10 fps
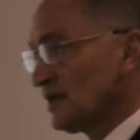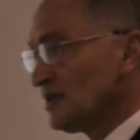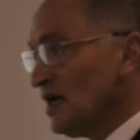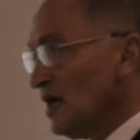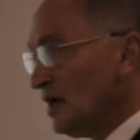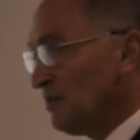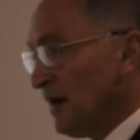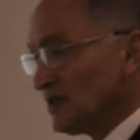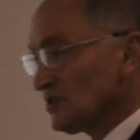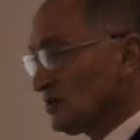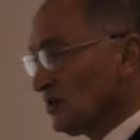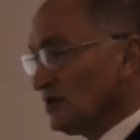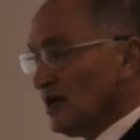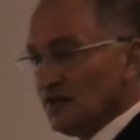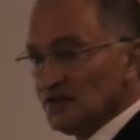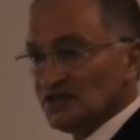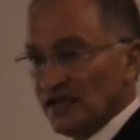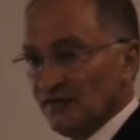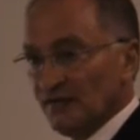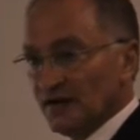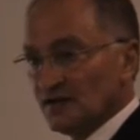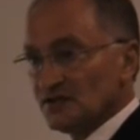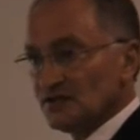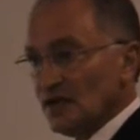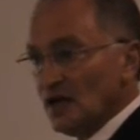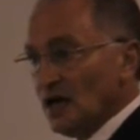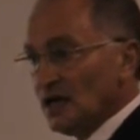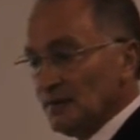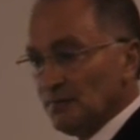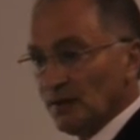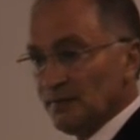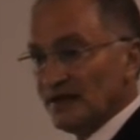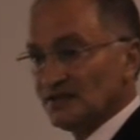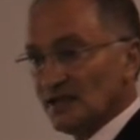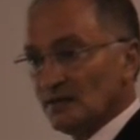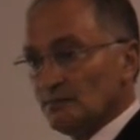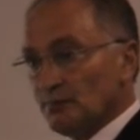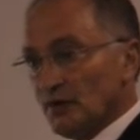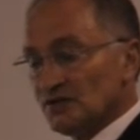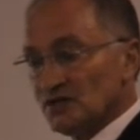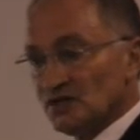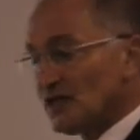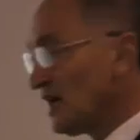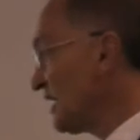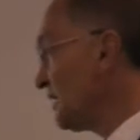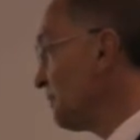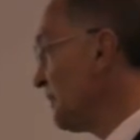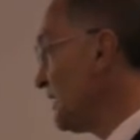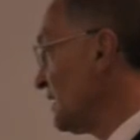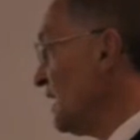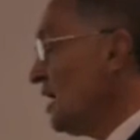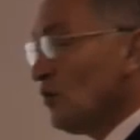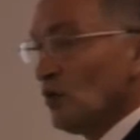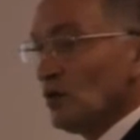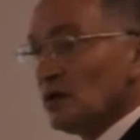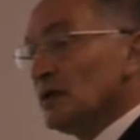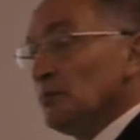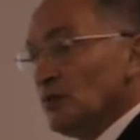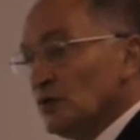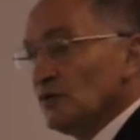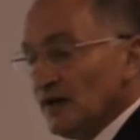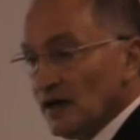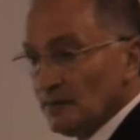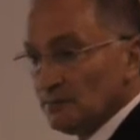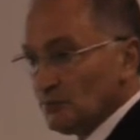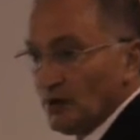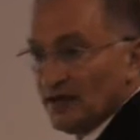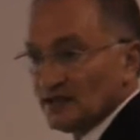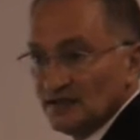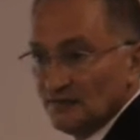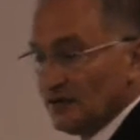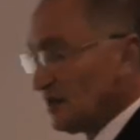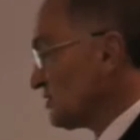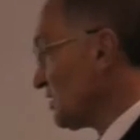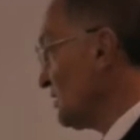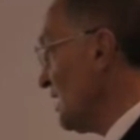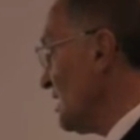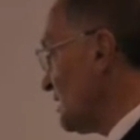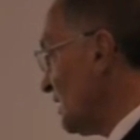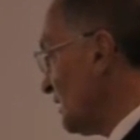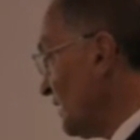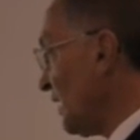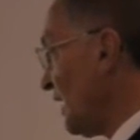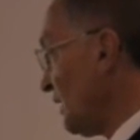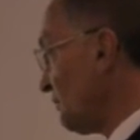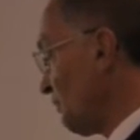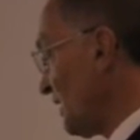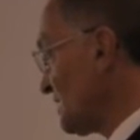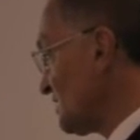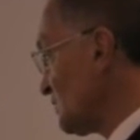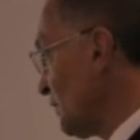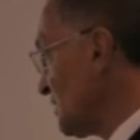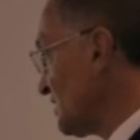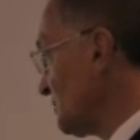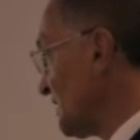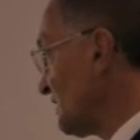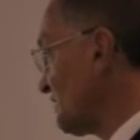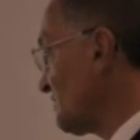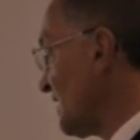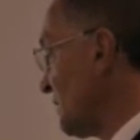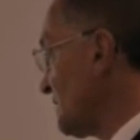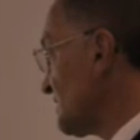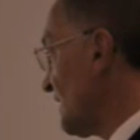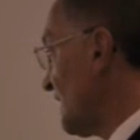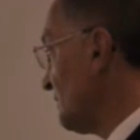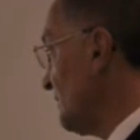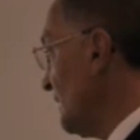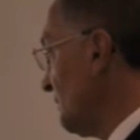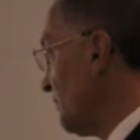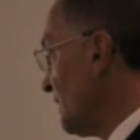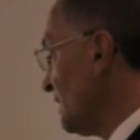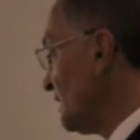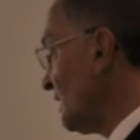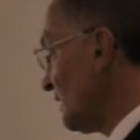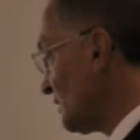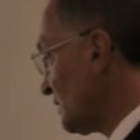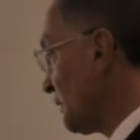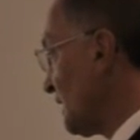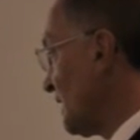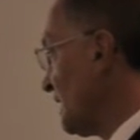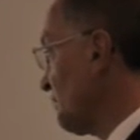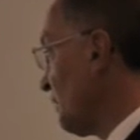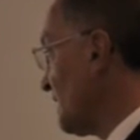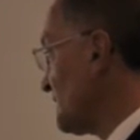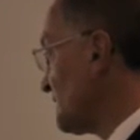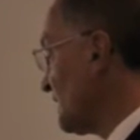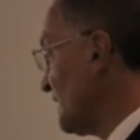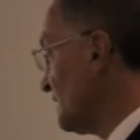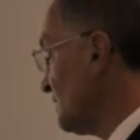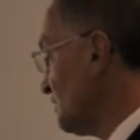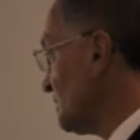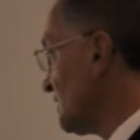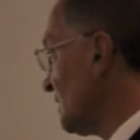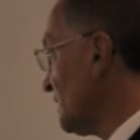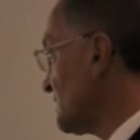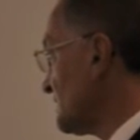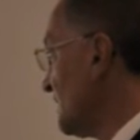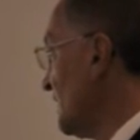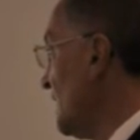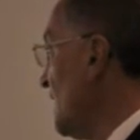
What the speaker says: that, based on this evidence, implementing process A and B will improve our productivity. So there are places where subjective statements can be correctly placed and utilised.